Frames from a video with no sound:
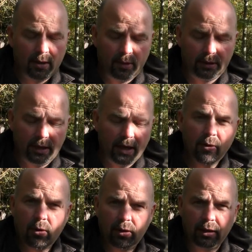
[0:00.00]
But
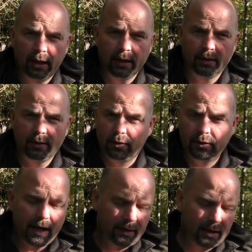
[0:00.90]
they're all like, you
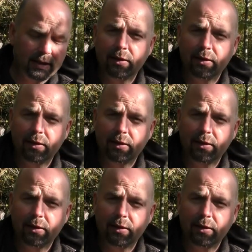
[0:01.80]
know, ethics,